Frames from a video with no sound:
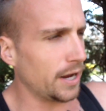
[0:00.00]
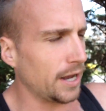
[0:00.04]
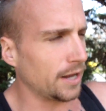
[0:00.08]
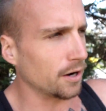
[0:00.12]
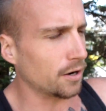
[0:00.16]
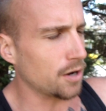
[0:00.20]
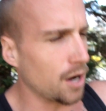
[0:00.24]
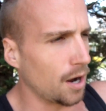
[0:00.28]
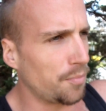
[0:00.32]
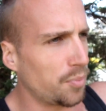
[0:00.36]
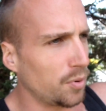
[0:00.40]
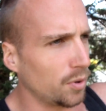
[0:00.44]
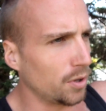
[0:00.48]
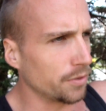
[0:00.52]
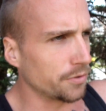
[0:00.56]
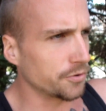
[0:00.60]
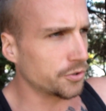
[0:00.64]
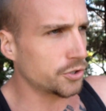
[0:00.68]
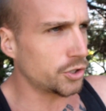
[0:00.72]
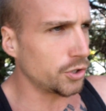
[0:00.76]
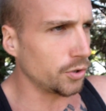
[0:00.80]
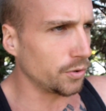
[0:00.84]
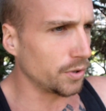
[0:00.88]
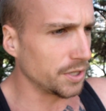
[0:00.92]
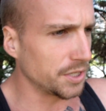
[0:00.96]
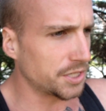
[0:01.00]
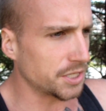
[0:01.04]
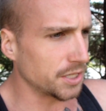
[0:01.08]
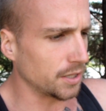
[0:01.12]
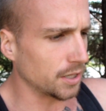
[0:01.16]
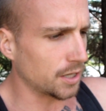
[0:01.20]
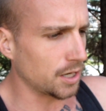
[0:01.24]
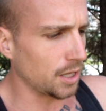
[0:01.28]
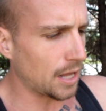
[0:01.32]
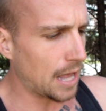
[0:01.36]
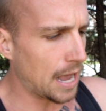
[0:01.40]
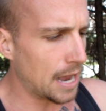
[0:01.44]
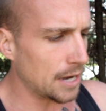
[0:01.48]
and a couple other students in the
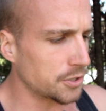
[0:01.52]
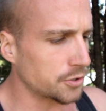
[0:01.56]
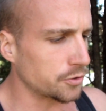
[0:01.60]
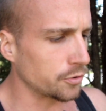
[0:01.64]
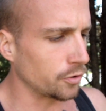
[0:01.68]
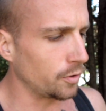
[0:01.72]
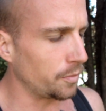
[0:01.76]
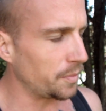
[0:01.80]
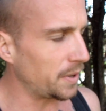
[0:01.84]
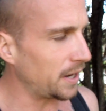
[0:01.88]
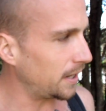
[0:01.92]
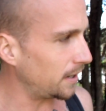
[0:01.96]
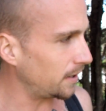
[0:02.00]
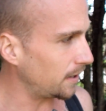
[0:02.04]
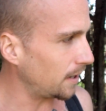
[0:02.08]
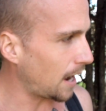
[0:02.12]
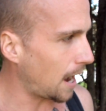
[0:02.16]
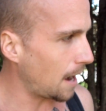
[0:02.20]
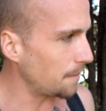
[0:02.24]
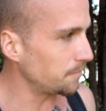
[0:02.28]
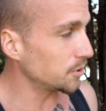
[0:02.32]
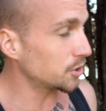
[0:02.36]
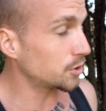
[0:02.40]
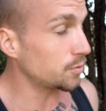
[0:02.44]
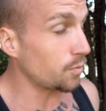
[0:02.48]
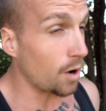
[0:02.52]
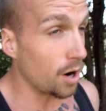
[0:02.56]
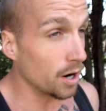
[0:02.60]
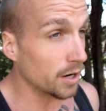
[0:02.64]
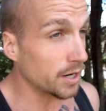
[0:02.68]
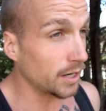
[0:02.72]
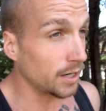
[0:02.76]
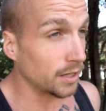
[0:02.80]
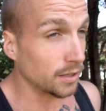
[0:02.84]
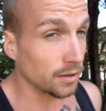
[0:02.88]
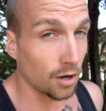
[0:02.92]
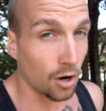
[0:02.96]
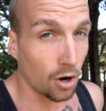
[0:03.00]
classroom, and I'm just
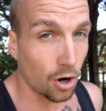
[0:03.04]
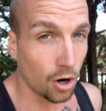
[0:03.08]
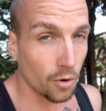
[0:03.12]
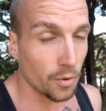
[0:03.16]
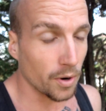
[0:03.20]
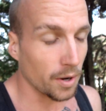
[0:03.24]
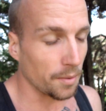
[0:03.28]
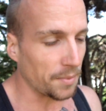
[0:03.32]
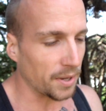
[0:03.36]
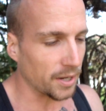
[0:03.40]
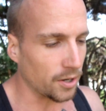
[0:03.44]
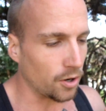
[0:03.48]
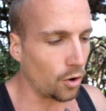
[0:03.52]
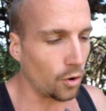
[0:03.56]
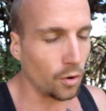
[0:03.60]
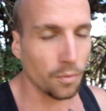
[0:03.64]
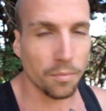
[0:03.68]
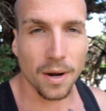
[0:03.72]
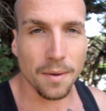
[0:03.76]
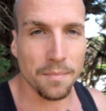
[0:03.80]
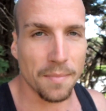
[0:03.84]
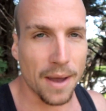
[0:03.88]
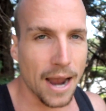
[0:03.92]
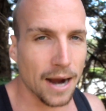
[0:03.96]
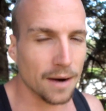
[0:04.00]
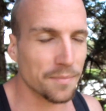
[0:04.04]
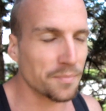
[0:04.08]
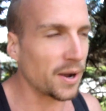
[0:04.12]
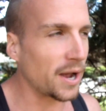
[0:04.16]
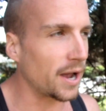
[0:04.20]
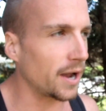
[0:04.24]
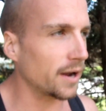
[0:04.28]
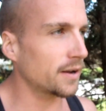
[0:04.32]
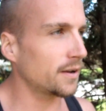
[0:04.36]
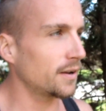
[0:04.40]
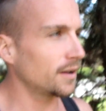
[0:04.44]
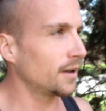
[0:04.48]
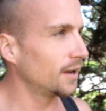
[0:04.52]
walking in the hallway. I'm like holding my
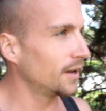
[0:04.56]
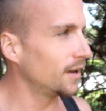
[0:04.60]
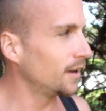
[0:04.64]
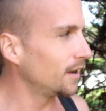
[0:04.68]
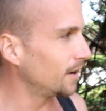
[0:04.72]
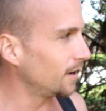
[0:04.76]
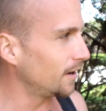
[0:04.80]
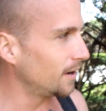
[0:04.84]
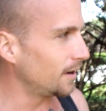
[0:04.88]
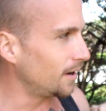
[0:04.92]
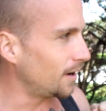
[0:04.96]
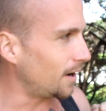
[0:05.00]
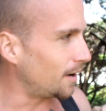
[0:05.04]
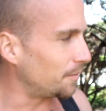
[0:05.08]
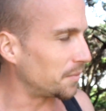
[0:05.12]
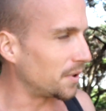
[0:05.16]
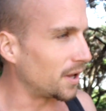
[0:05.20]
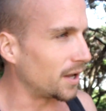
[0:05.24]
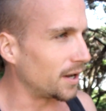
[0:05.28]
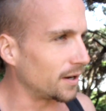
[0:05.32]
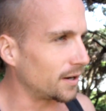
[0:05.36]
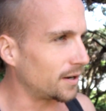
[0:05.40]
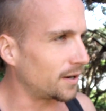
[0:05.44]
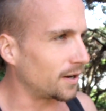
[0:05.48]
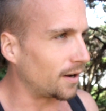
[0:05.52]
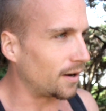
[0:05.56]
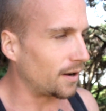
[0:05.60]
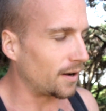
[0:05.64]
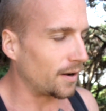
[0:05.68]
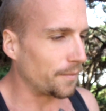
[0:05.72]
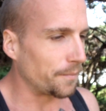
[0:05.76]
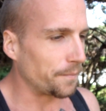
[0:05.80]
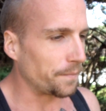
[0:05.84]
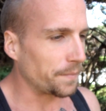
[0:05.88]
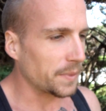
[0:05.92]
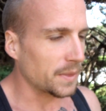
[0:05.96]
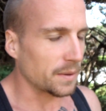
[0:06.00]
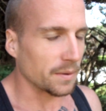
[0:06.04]
backpack. I'm like
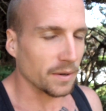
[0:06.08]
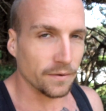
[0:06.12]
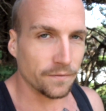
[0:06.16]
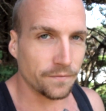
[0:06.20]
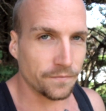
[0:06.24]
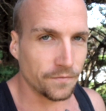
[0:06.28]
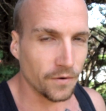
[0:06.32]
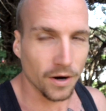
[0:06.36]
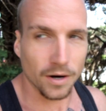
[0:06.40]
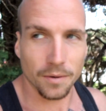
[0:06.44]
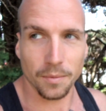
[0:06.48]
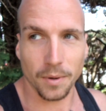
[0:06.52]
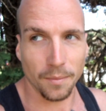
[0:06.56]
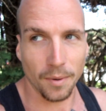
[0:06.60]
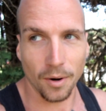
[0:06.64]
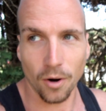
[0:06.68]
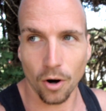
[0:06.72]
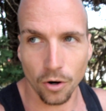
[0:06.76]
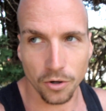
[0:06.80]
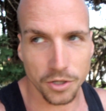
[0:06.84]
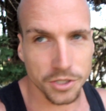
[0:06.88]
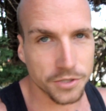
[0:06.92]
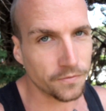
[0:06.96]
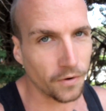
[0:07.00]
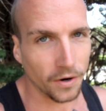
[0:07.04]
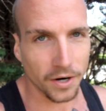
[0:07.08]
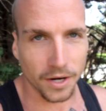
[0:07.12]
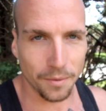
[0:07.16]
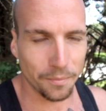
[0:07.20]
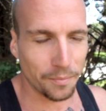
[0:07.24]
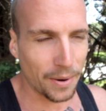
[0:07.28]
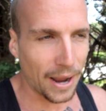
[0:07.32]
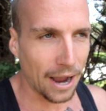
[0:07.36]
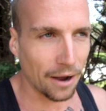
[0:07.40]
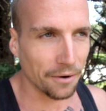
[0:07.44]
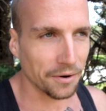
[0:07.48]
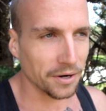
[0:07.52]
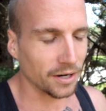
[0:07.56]
fuck, like my heart's fucking
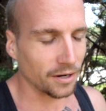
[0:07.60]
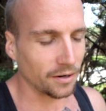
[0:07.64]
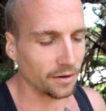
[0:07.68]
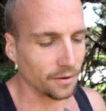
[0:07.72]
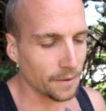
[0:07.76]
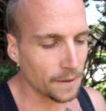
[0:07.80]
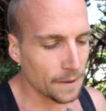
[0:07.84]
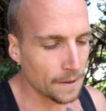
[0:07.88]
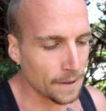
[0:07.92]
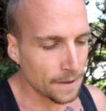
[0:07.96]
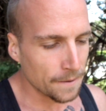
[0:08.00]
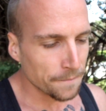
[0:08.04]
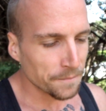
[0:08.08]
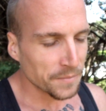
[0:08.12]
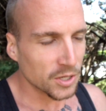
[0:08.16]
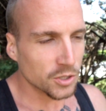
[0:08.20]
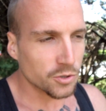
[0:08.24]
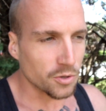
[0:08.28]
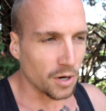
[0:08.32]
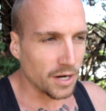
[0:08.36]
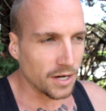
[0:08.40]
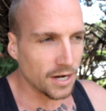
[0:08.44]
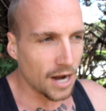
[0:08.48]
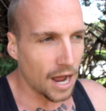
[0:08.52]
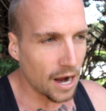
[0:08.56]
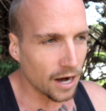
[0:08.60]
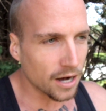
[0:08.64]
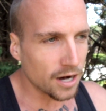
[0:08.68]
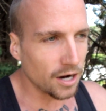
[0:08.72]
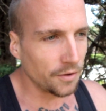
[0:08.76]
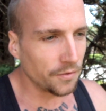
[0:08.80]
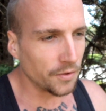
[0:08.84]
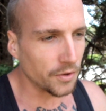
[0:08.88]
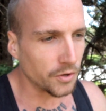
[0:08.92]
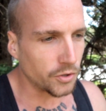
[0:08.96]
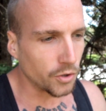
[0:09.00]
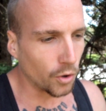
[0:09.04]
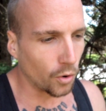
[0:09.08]
pounding. So I knock on
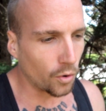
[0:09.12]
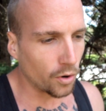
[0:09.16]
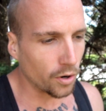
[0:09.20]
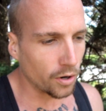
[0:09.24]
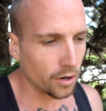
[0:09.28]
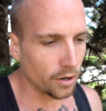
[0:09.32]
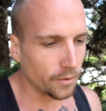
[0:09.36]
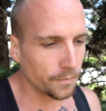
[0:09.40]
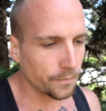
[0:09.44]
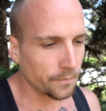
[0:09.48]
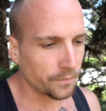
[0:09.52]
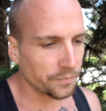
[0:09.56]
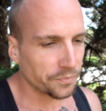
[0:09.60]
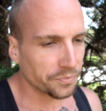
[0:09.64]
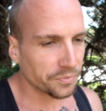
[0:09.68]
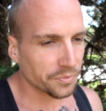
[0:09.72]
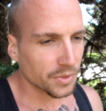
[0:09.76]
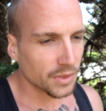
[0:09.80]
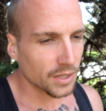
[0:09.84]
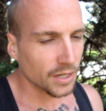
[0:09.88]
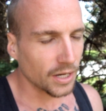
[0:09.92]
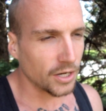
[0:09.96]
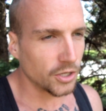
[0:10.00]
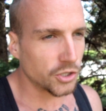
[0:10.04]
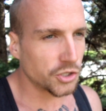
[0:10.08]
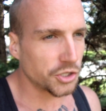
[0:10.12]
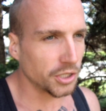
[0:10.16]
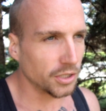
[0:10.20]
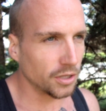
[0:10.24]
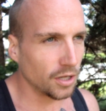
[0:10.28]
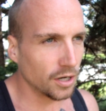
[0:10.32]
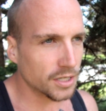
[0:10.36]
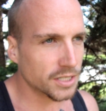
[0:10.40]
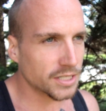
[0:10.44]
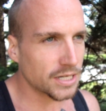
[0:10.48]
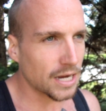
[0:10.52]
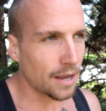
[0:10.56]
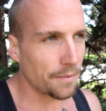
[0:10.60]
the door, and she
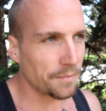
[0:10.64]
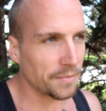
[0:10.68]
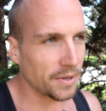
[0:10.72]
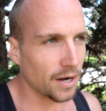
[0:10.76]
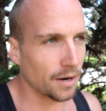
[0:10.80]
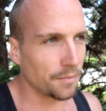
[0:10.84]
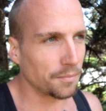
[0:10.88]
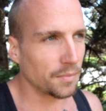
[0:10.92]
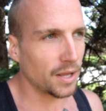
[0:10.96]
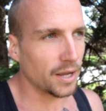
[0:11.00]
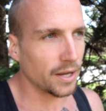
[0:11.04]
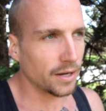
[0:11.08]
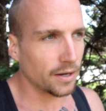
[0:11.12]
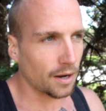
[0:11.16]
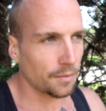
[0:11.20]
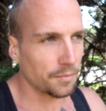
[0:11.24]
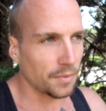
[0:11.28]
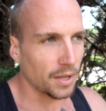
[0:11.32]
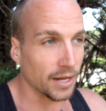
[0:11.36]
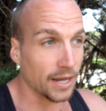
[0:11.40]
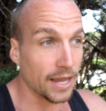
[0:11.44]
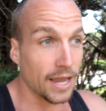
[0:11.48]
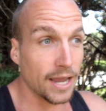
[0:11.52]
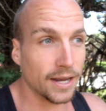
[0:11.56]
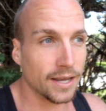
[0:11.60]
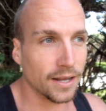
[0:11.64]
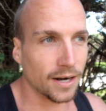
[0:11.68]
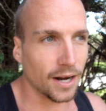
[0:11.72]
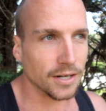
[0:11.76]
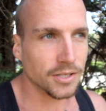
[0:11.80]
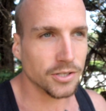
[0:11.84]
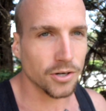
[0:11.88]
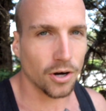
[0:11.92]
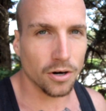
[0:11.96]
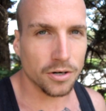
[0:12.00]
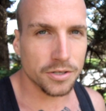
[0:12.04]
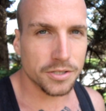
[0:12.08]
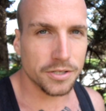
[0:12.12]
looks at me, and I'm like, hey, can I
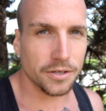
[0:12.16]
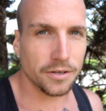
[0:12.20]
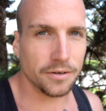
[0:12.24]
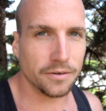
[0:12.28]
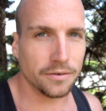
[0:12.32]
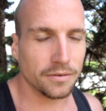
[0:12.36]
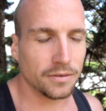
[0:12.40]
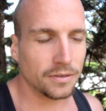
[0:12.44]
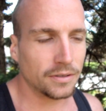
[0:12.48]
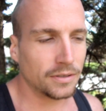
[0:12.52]
talk to you?